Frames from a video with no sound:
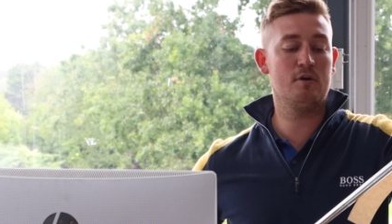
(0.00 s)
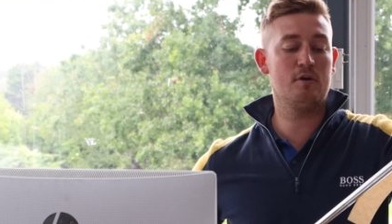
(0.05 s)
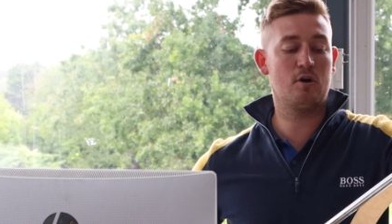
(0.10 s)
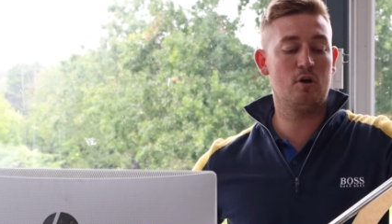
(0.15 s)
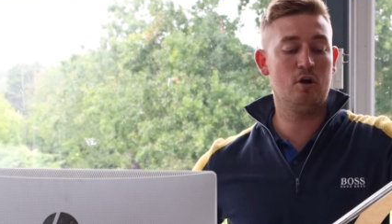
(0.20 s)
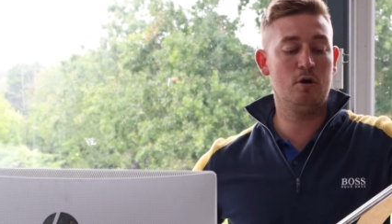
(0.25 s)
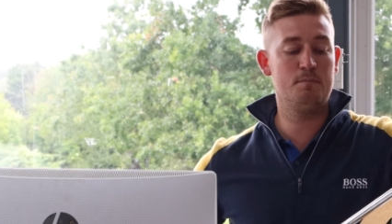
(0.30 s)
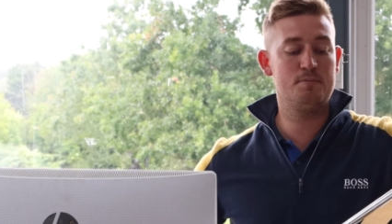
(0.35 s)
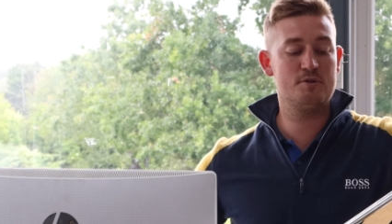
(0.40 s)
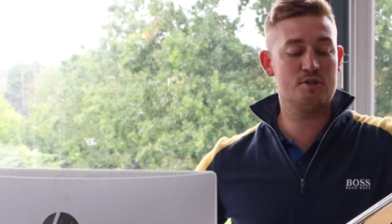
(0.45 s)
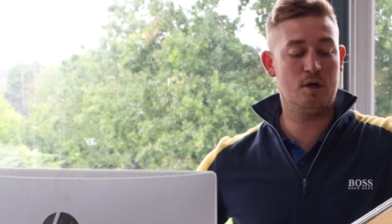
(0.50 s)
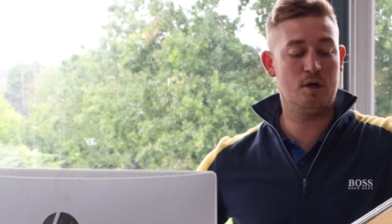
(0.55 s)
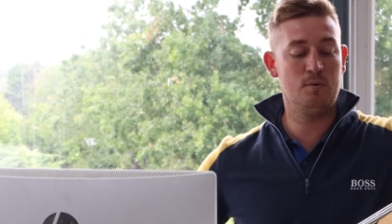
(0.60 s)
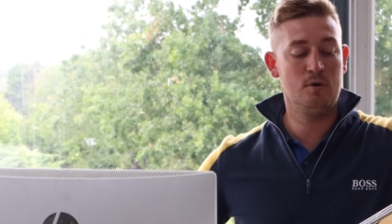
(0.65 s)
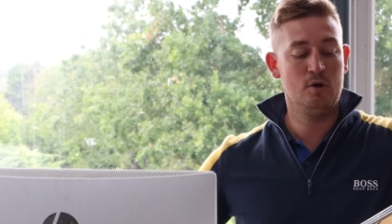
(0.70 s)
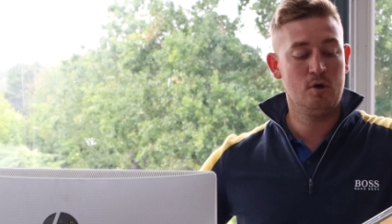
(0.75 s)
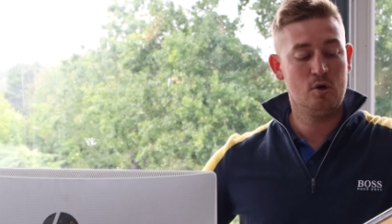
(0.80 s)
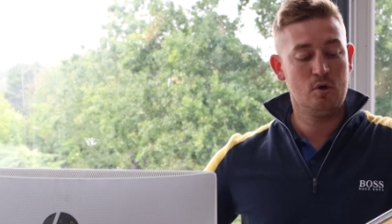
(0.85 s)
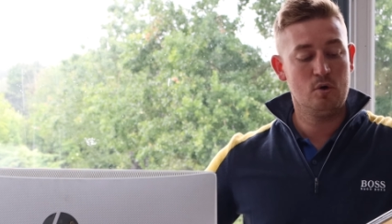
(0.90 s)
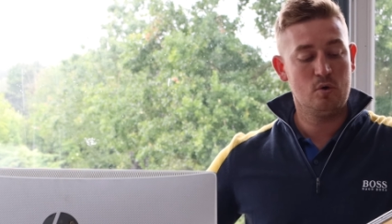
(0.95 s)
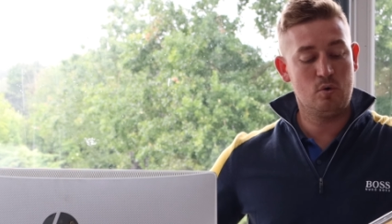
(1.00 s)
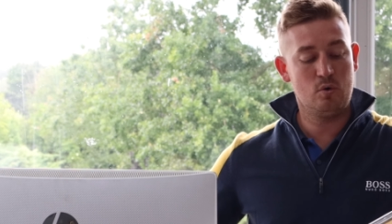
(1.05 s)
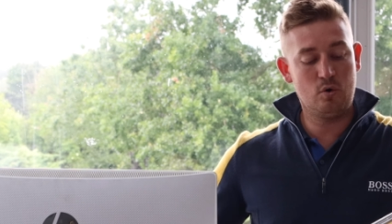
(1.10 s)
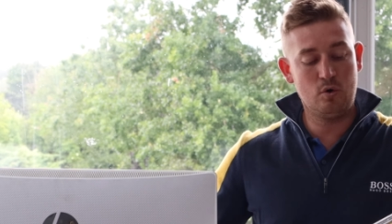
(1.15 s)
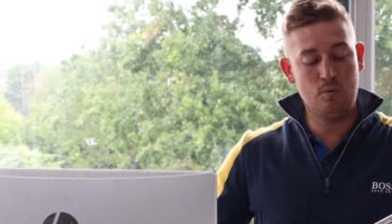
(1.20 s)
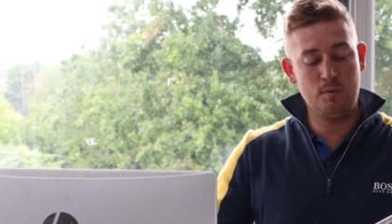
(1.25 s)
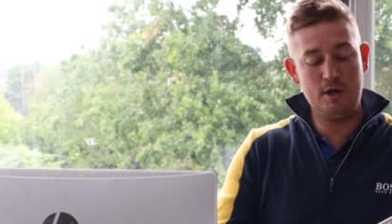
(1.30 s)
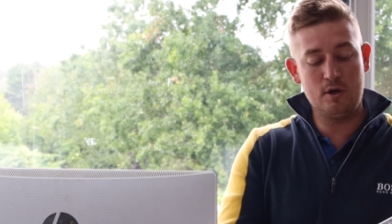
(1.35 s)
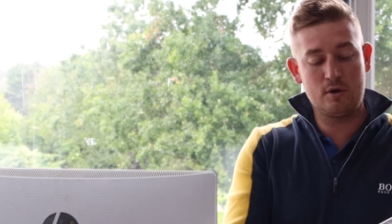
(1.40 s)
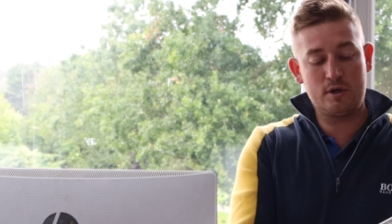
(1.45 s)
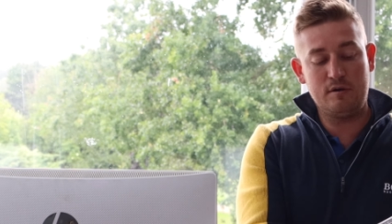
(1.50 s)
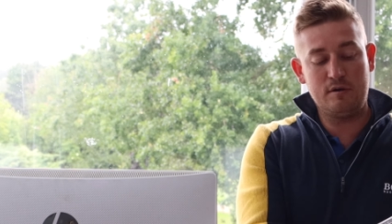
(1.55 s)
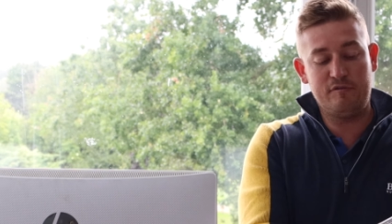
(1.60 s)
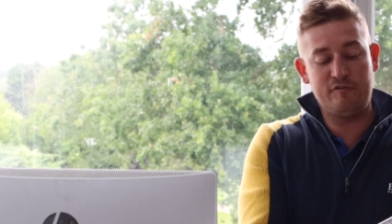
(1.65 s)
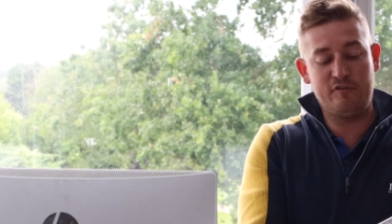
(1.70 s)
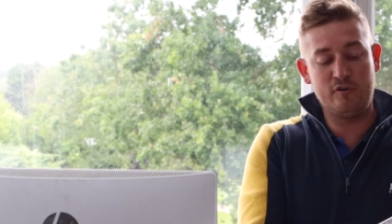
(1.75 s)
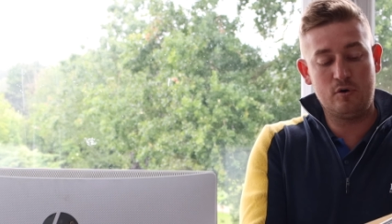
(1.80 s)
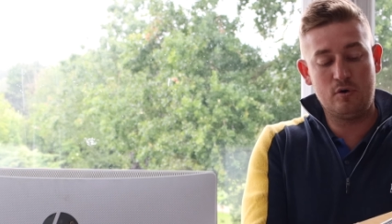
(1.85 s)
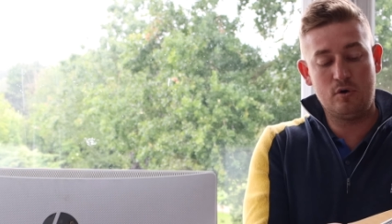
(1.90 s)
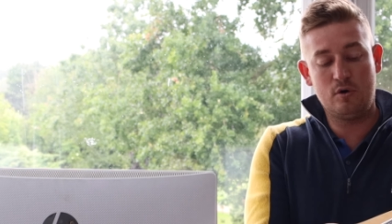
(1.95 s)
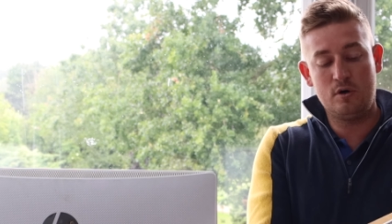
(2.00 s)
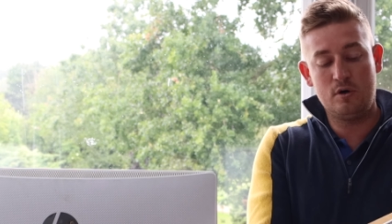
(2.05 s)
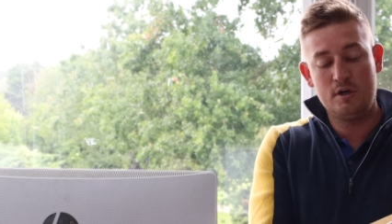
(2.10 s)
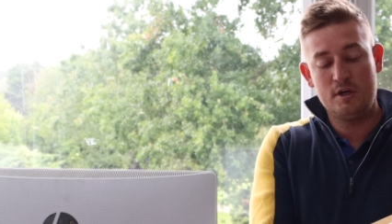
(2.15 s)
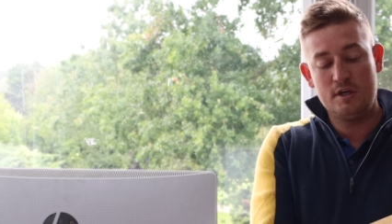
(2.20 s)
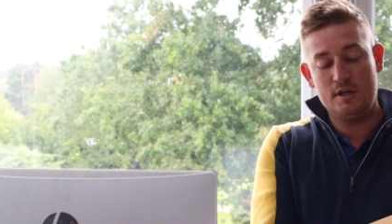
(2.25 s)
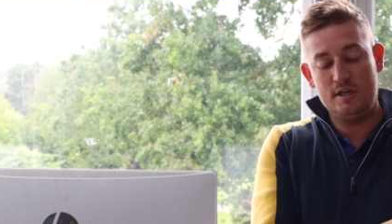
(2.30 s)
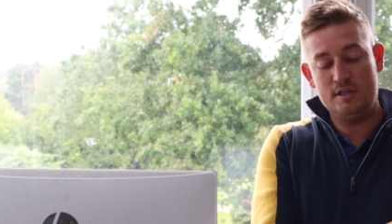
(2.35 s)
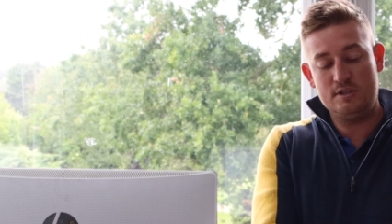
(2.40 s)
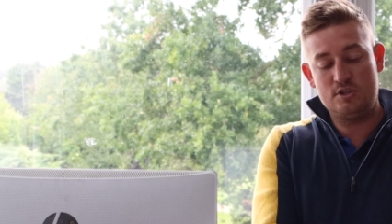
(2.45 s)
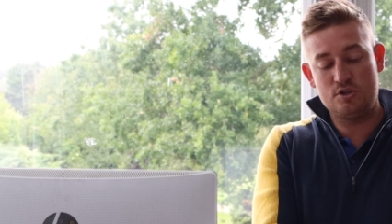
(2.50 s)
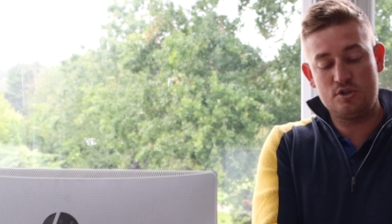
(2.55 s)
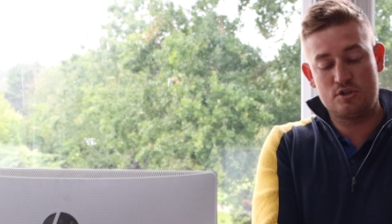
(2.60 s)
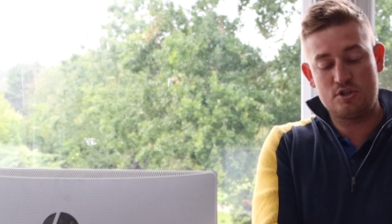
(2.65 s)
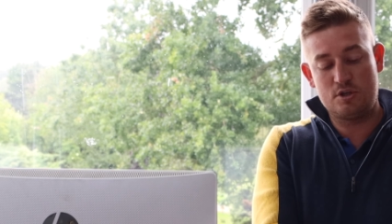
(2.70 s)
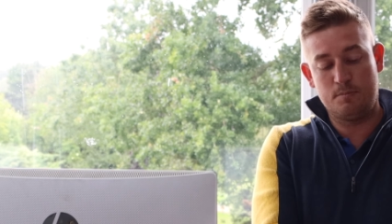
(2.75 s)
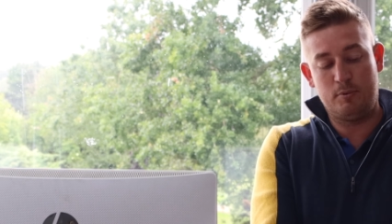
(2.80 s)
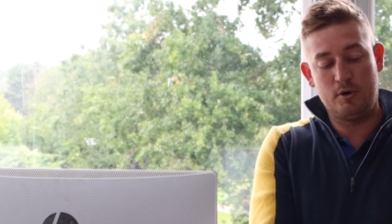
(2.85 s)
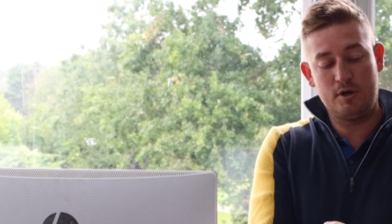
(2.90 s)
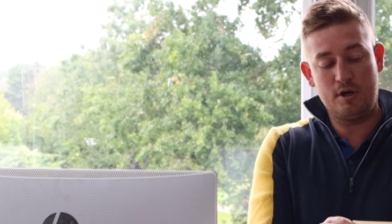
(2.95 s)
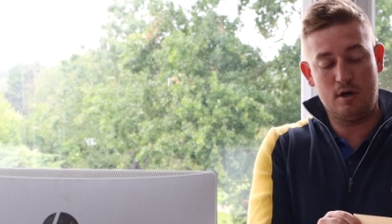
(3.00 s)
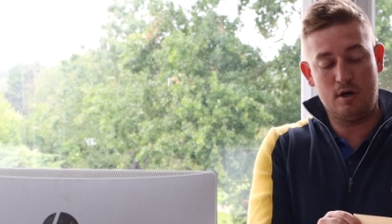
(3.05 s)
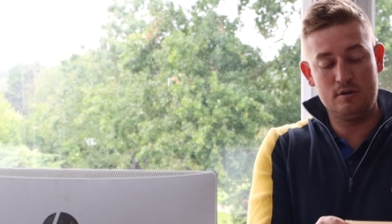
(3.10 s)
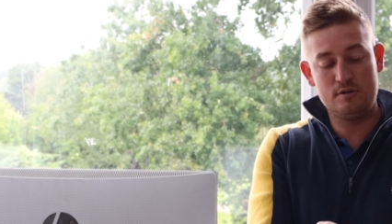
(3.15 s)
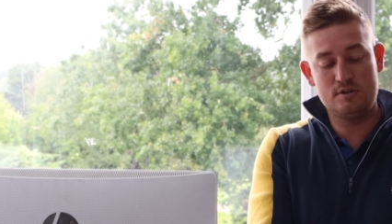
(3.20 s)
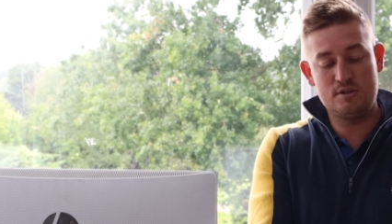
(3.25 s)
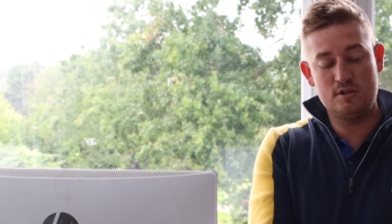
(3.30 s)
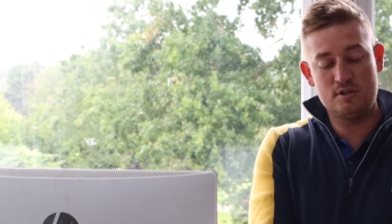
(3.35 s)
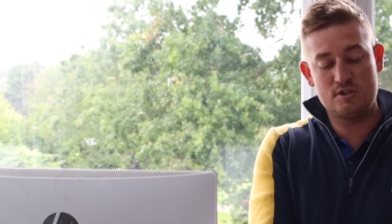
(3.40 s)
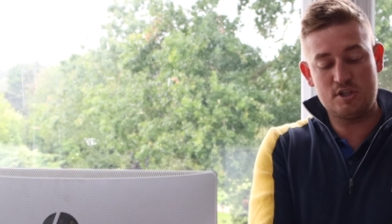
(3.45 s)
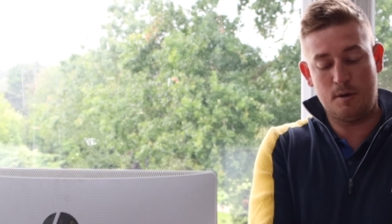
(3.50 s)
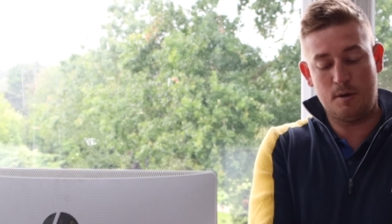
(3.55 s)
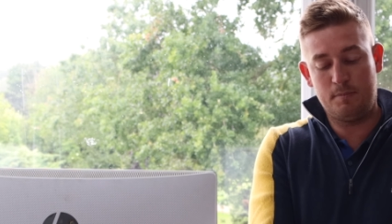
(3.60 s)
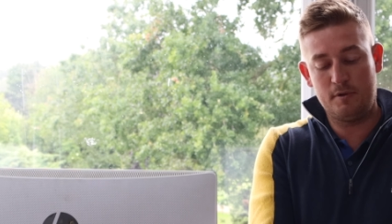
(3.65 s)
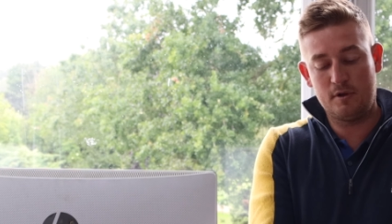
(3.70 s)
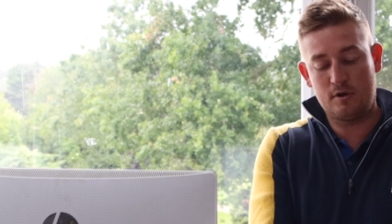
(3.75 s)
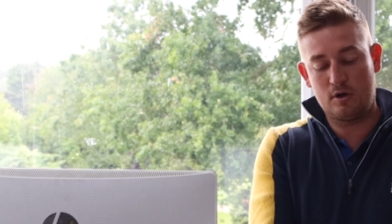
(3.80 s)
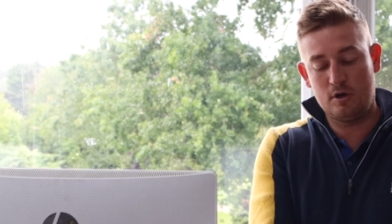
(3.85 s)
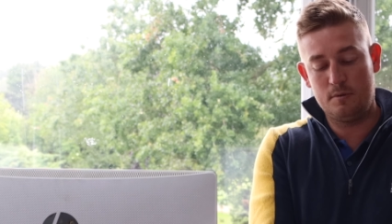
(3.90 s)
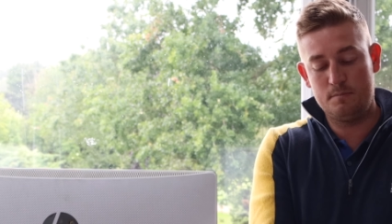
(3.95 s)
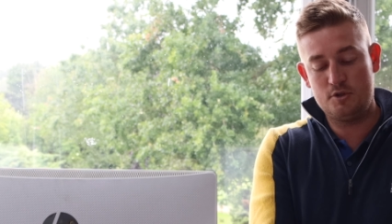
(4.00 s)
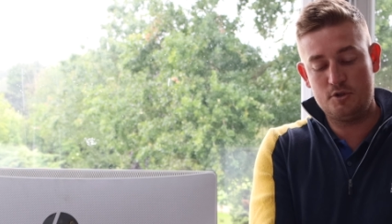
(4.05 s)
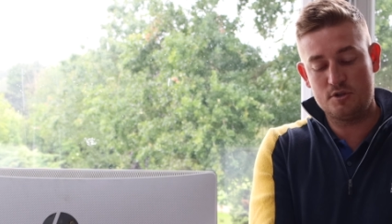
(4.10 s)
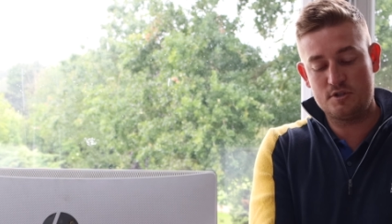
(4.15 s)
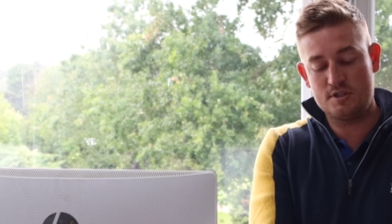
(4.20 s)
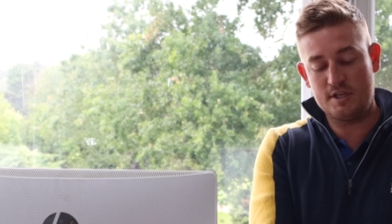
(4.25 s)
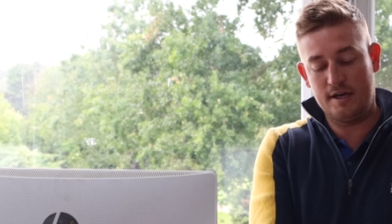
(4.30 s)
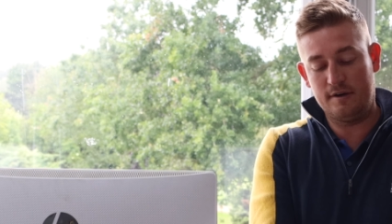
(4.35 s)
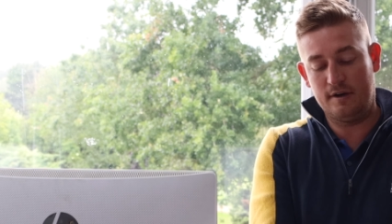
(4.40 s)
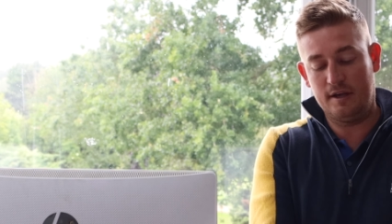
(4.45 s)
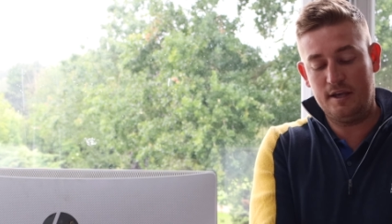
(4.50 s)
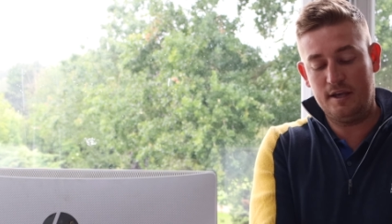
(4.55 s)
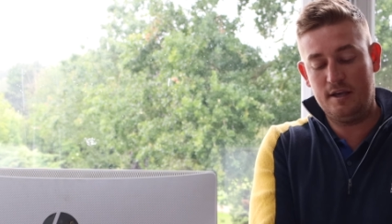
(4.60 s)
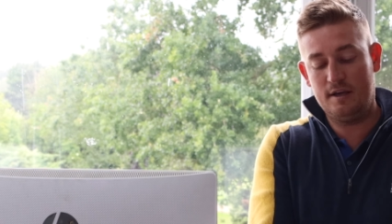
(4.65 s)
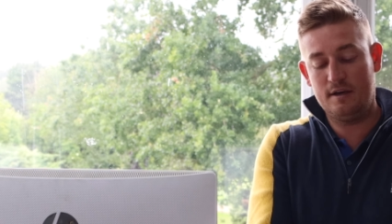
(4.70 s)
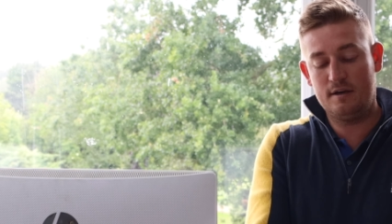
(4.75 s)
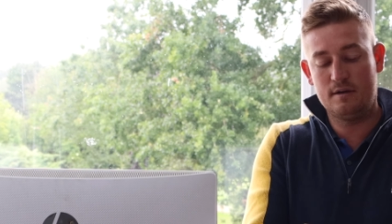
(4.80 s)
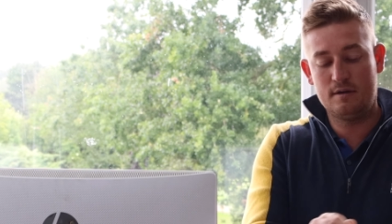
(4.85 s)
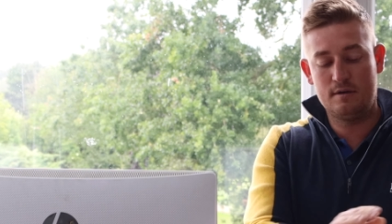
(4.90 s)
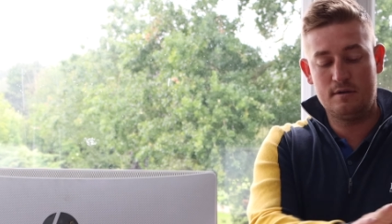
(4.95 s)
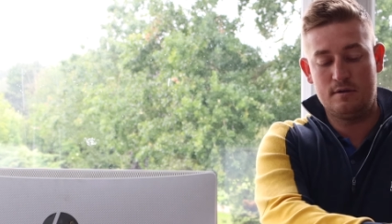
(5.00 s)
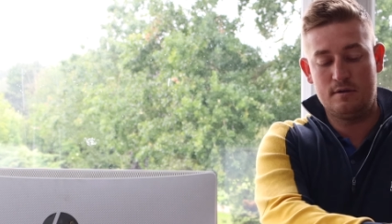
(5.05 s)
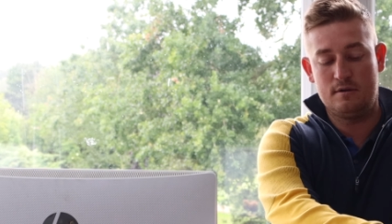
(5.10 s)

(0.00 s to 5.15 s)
the club. So all we're looking for is just to put it onto the top of the club, just down here.